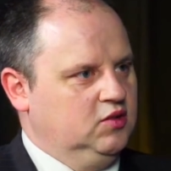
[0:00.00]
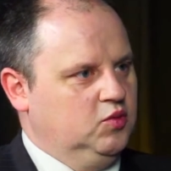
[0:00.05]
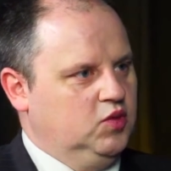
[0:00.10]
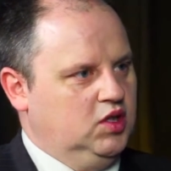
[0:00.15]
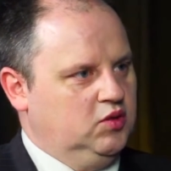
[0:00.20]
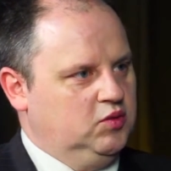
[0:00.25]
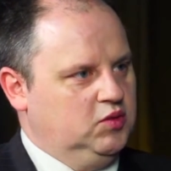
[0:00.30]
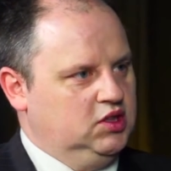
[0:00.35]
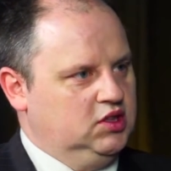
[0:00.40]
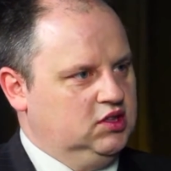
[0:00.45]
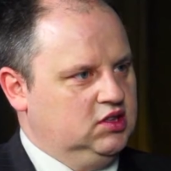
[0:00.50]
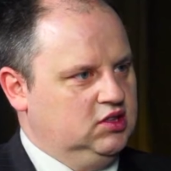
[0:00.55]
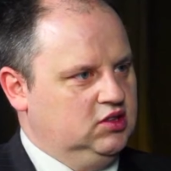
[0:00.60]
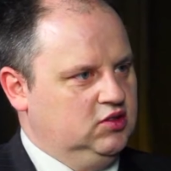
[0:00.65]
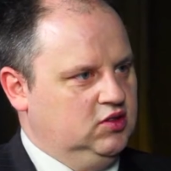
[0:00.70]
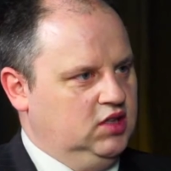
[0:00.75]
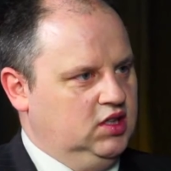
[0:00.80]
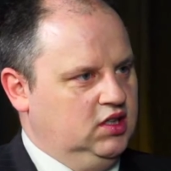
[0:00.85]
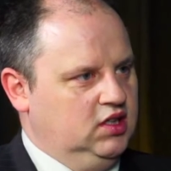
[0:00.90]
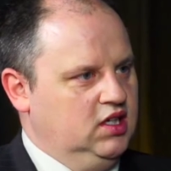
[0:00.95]
One was
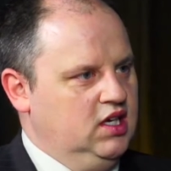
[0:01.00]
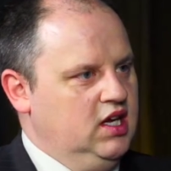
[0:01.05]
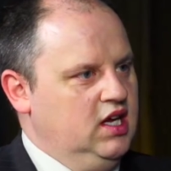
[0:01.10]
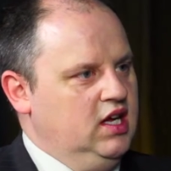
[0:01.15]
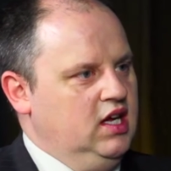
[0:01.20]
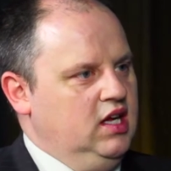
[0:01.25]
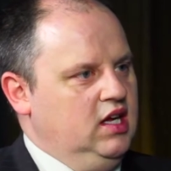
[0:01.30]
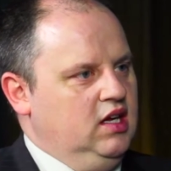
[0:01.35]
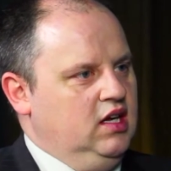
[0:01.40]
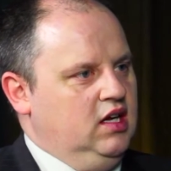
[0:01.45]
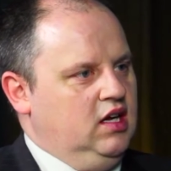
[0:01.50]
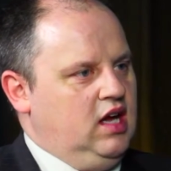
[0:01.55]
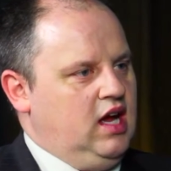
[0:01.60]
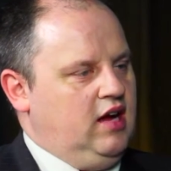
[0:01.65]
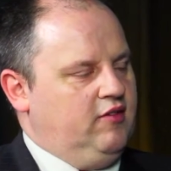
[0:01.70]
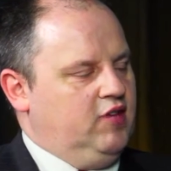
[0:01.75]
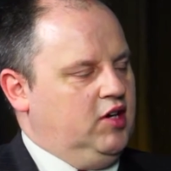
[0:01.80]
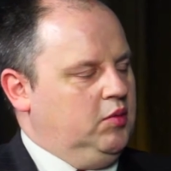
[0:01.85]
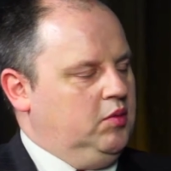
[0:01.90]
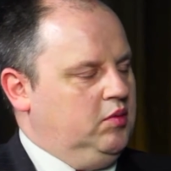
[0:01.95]
to uh,
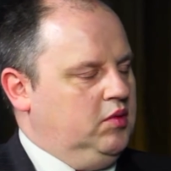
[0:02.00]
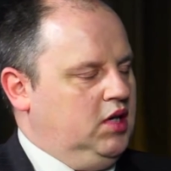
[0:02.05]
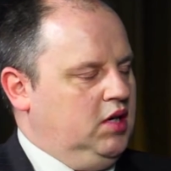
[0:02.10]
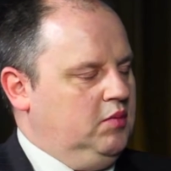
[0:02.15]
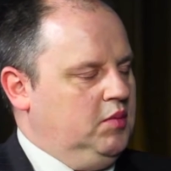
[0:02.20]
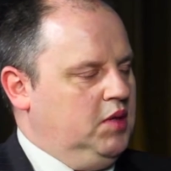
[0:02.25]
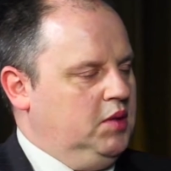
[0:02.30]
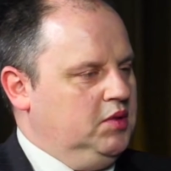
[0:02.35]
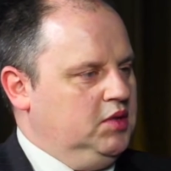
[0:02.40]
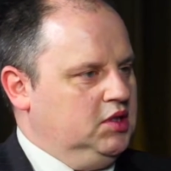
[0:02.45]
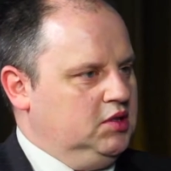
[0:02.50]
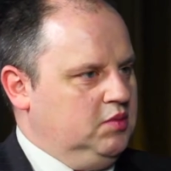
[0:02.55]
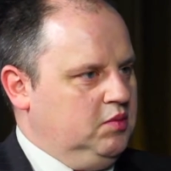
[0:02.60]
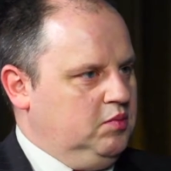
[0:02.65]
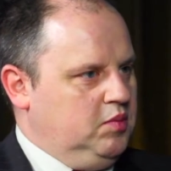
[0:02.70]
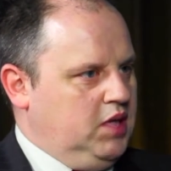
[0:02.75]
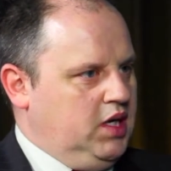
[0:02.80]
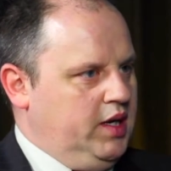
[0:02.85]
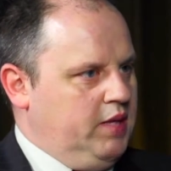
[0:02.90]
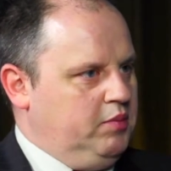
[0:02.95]
have our, our members
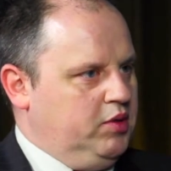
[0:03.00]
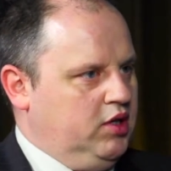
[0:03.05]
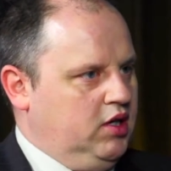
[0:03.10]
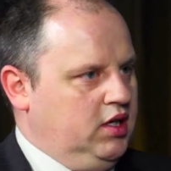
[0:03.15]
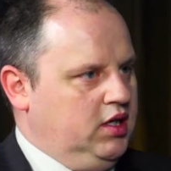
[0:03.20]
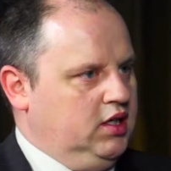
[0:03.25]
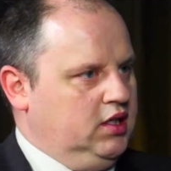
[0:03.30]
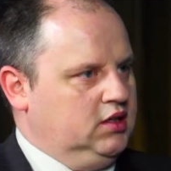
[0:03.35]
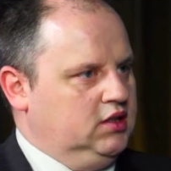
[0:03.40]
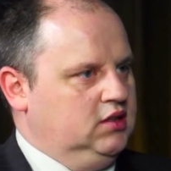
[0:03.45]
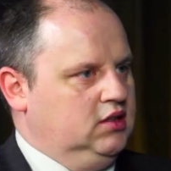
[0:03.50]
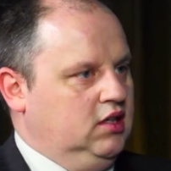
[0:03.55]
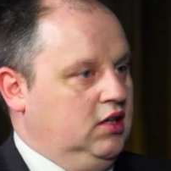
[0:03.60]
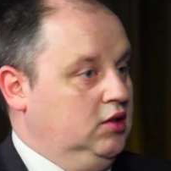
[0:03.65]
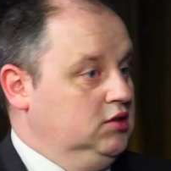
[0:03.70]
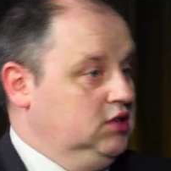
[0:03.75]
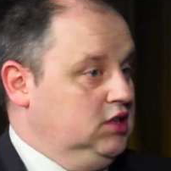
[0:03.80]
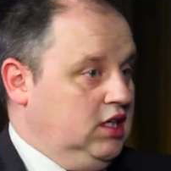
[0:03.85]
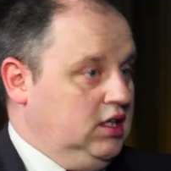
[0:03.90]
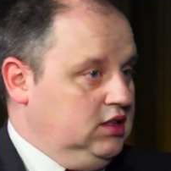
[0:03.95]
buy product all
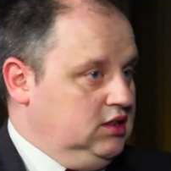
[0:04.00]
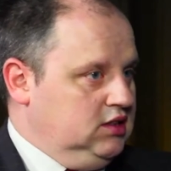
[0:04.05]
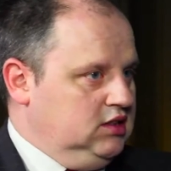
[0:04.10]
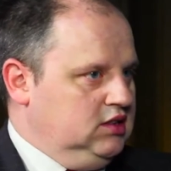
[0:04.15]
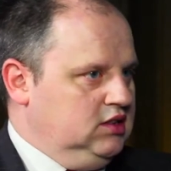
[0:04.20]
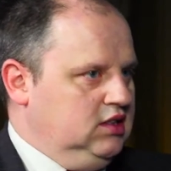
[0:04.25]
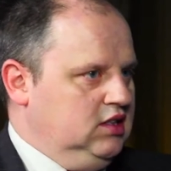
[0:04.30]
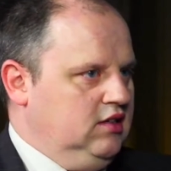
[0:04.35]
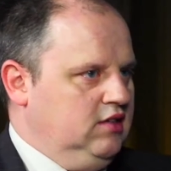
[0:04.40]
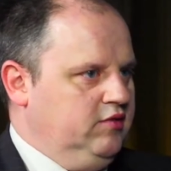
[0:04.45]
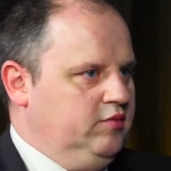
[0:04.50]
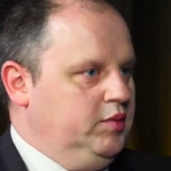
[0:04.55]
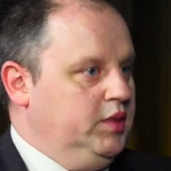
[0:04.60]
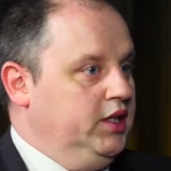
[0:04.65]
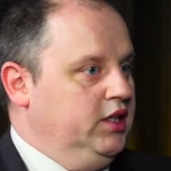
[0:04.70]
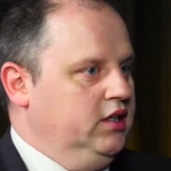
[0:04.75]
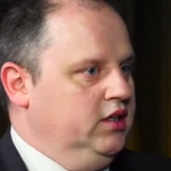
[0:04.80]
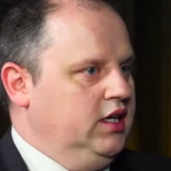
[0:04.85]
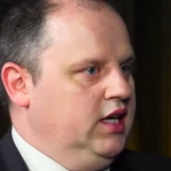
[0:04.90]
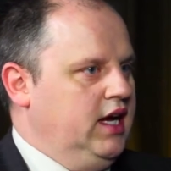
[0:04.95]
sizes of
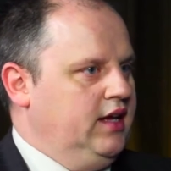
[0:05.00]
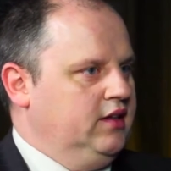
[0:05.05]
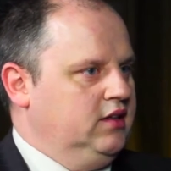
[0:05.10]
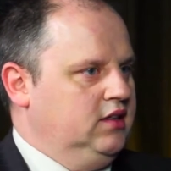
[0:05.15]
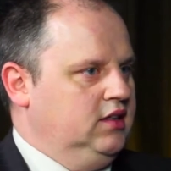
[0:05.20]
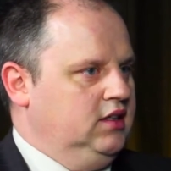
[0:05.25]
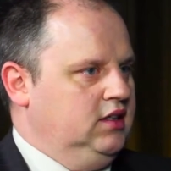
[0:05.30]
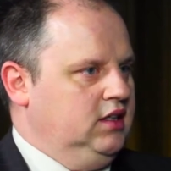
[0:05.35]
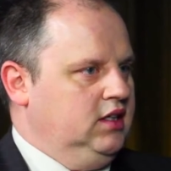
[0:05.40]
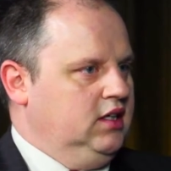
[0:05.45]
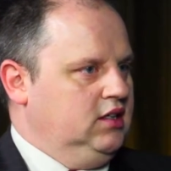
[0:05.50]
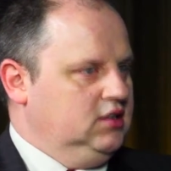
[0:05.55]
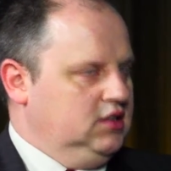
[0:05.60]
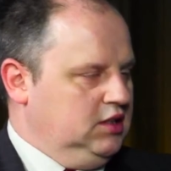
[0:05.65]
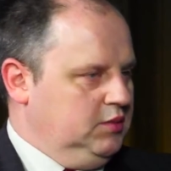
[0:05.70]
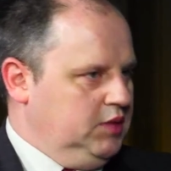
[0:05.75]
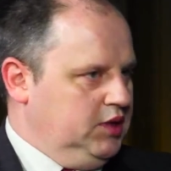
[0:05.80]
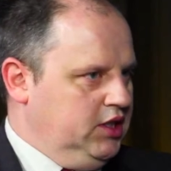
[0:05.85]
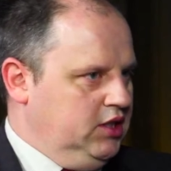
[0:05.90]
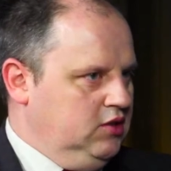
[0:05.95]
beer at the
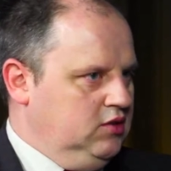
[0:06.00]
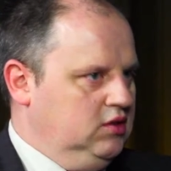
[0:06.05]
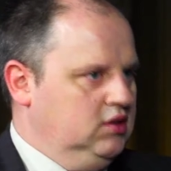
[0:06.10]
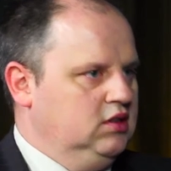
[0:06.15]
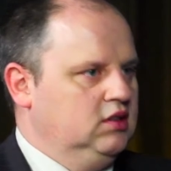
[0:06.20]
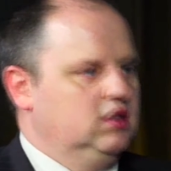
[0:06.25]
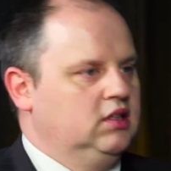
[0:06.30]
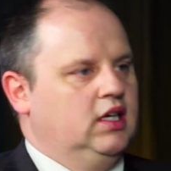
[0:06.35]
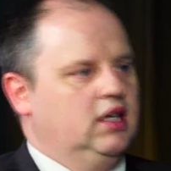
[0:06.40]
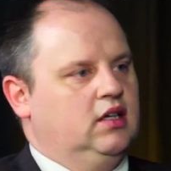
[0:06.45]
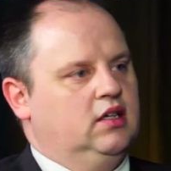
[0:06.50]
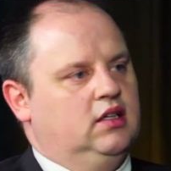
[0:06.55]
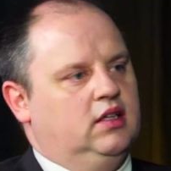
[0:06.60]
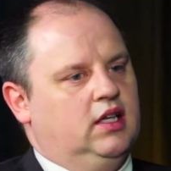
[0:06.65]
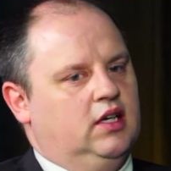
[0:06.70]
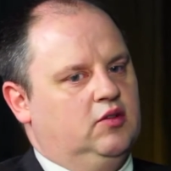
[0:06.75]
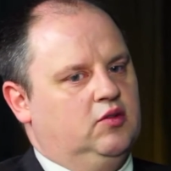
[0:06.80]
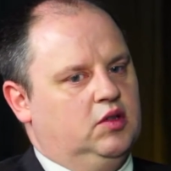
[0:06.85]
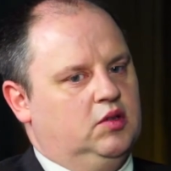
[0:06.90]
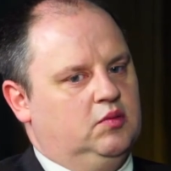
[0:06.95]
LCBO. That
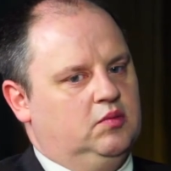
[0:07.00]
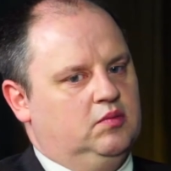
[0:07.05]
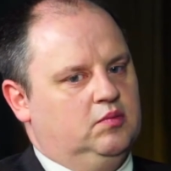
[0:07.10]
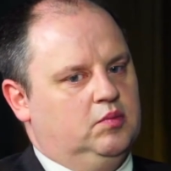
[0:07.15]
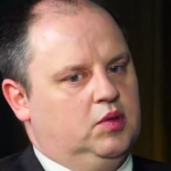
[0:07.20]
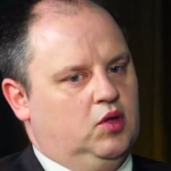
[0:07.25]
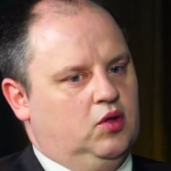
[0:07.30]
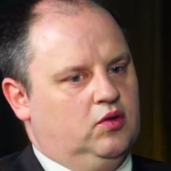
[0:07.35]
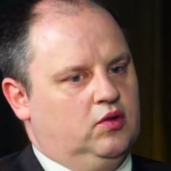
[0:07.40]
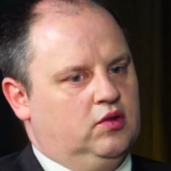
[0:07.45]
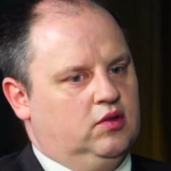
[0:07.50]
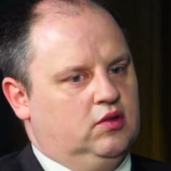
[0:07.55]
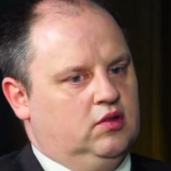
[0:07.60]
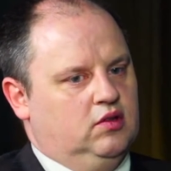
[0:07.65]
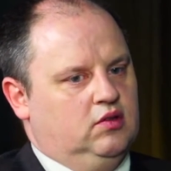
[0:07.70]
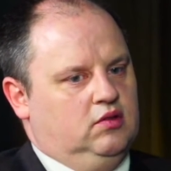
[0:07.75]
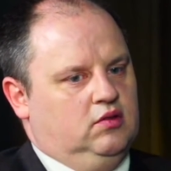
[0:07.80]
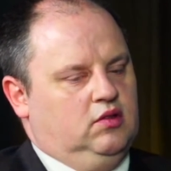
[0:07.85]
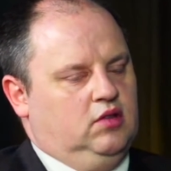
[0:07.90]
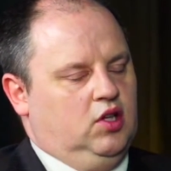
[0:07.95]
that would both
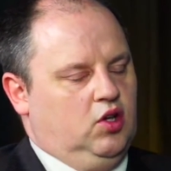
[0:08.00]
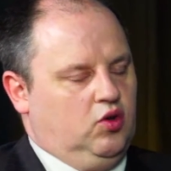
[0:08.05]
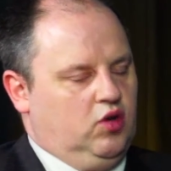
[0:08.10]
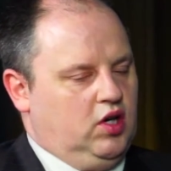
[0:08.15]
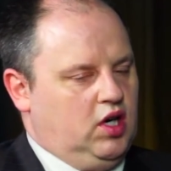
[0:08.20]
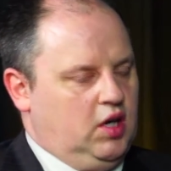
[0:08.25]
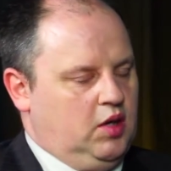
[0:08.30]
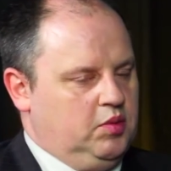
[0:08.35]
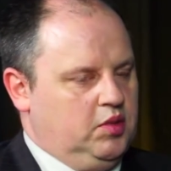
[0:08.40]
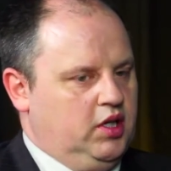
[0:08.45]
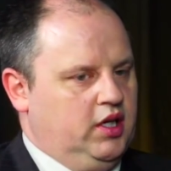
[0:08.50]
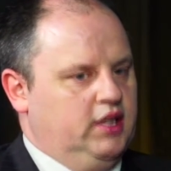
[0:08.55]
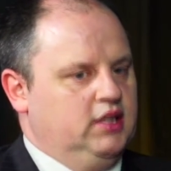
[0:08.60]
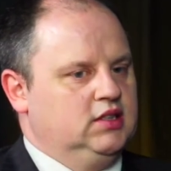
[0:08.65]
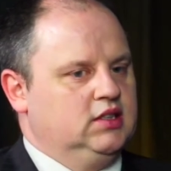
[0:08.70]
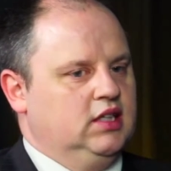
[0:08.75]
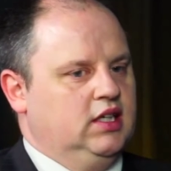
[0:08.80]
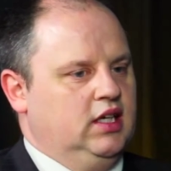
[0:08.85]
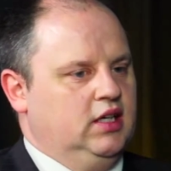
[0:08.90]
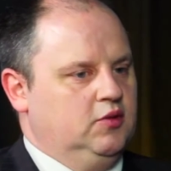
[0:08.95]
lower our
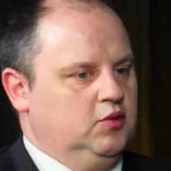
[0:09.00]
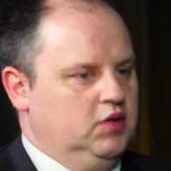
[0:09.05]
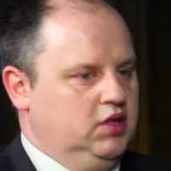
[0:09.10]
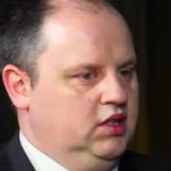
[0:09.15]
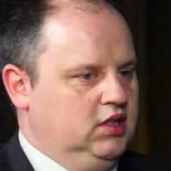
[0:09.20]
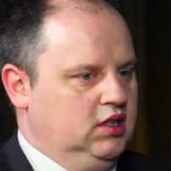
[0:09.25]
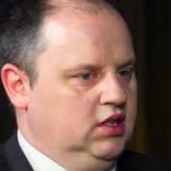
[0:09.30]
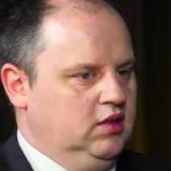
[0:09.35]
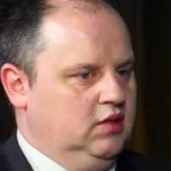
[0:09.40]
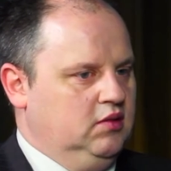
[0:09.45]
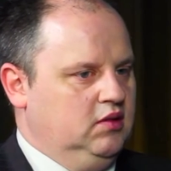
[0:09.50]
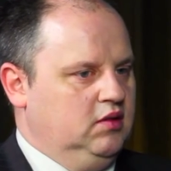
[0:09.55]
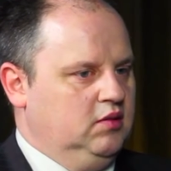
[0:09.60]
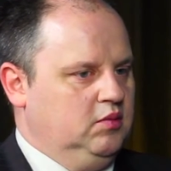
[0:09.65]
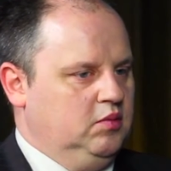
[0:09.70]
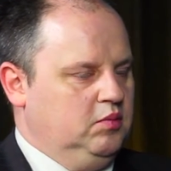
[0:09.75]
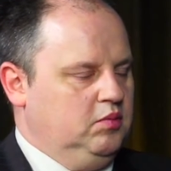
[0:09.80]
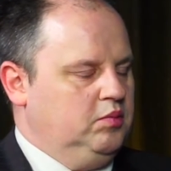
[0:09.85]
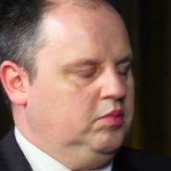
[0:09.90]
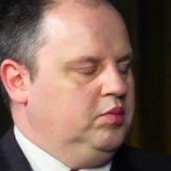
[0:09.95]
price and it would uh,
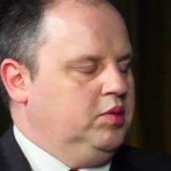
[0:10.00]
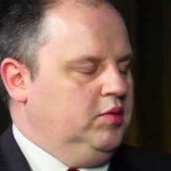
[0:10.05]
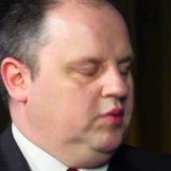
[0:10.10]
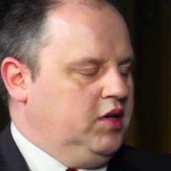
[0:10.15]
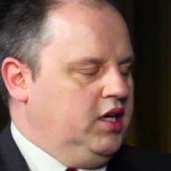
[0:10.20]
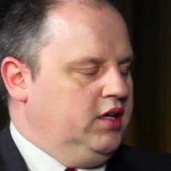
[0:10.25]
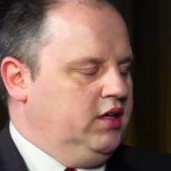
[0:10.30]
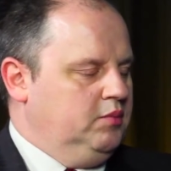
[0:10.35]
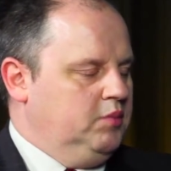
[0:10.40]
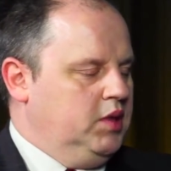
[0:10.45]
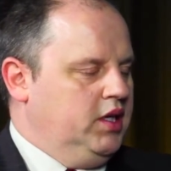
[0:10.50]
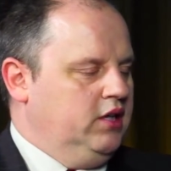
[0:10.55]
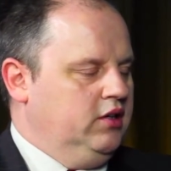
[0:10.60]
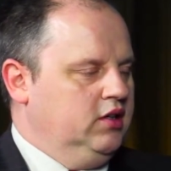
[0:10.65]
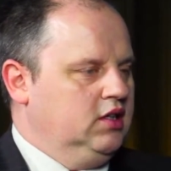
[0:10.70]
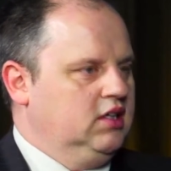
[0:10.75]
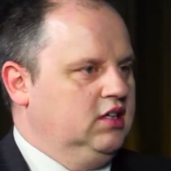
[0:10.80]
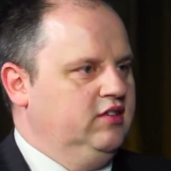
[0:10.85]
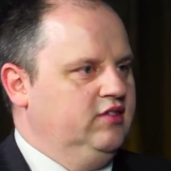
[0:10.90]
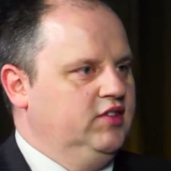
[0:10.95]
provide better
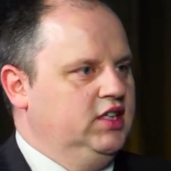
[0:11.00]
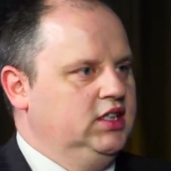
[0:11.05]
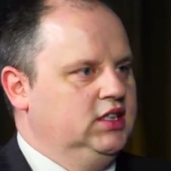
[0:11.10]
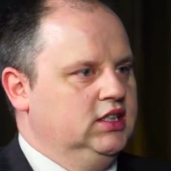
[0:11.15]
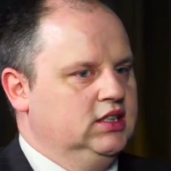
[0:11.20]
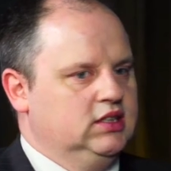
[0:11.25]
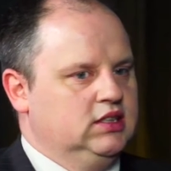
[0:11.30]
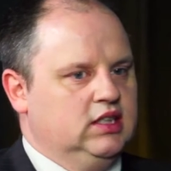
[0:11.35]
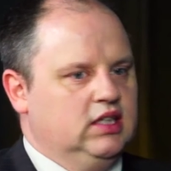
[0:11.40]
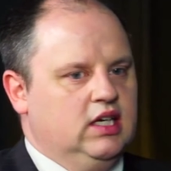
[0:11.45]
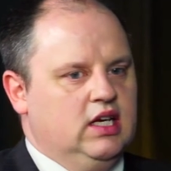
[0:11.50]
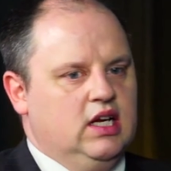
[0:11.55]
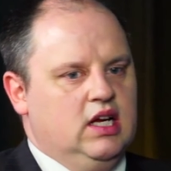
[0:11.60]
convenience.